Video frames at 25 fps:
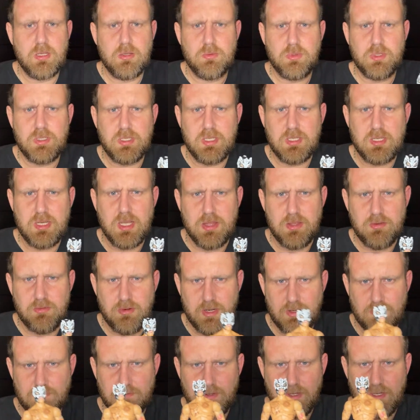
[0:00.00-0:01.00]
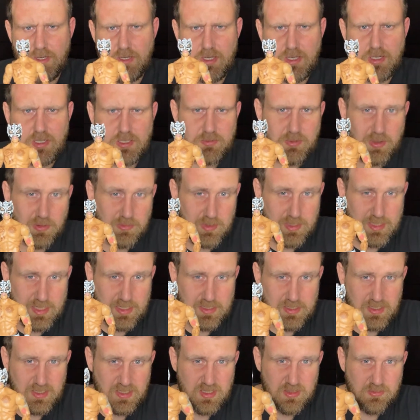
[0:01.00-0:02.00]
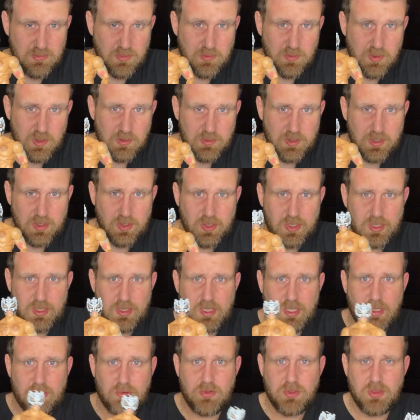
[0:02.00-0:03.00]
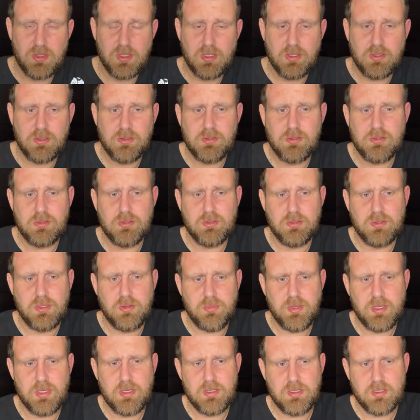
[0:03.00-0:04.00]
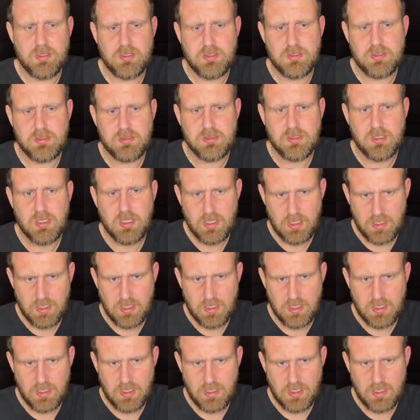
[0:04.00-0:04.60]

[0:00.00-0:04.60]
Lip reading: Did get the Ray Phoenix, but I'm guessing someone maybe got in there on the Penta, because